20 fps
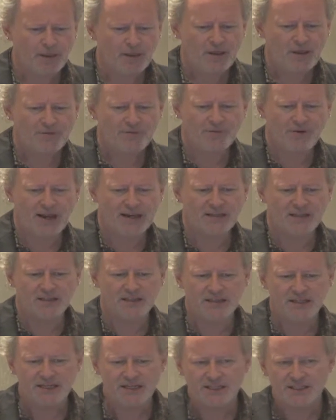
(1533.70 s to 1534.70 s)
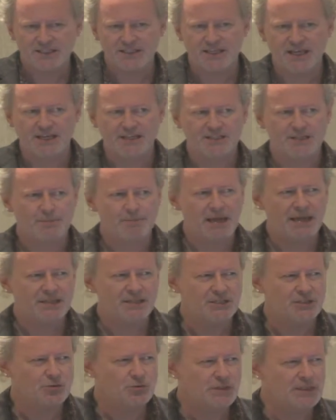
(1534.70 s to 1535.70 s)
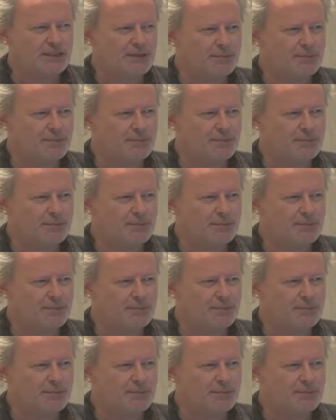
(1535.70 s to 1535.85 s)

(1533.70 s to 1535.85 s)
For analytics then, to make this really